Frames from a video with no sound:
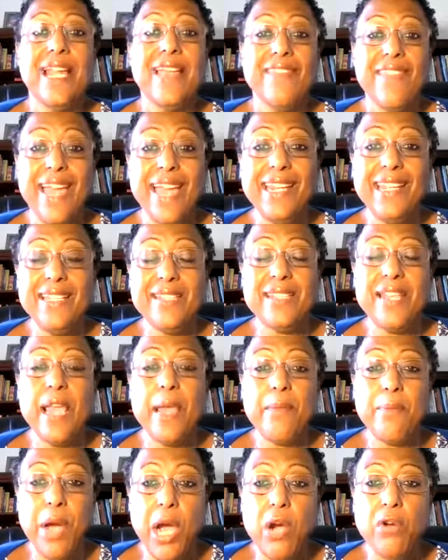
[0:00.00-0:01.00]
That is
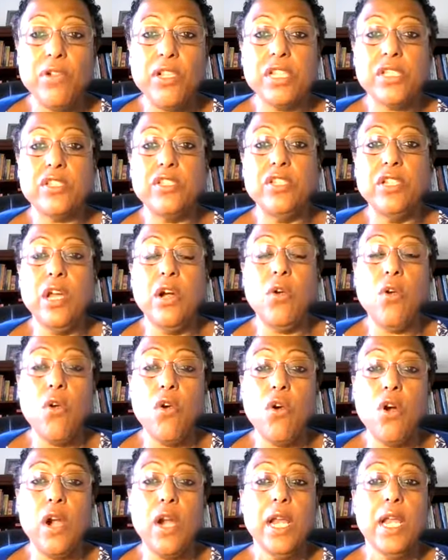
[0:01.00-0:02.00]
a bonus,
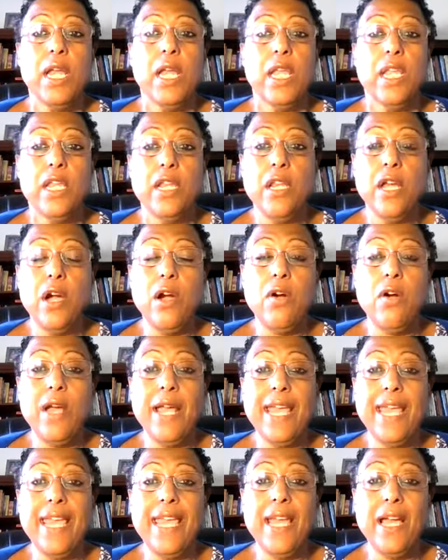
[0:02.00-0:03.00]
or,
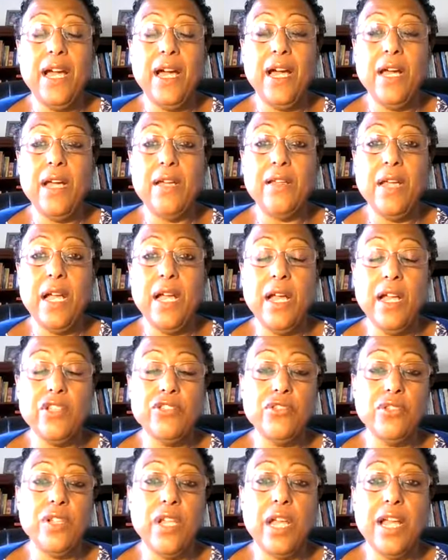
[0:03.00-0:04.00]
a
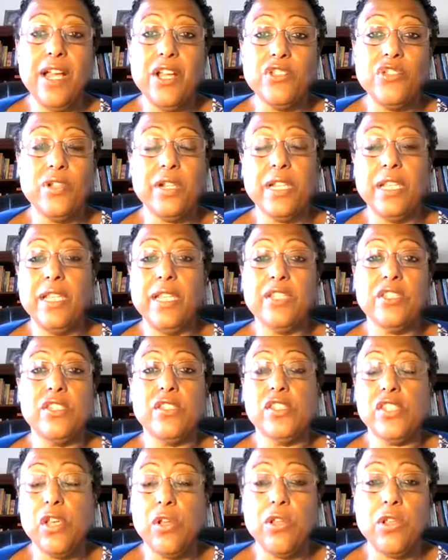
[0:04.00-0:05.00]
100 clicks of
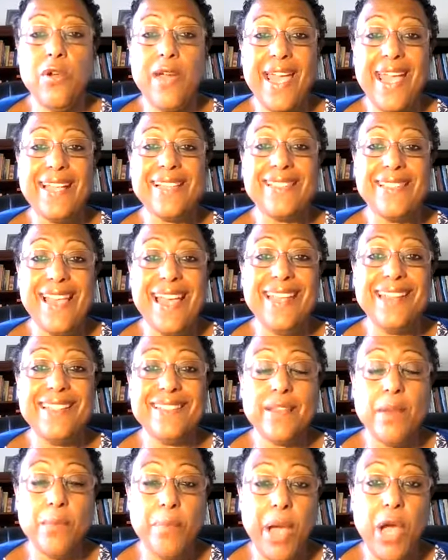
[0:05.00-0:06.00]
solo ads. That
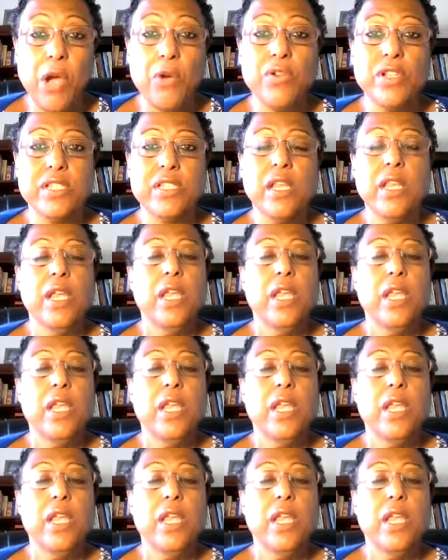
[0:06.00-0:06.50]
is a bonus.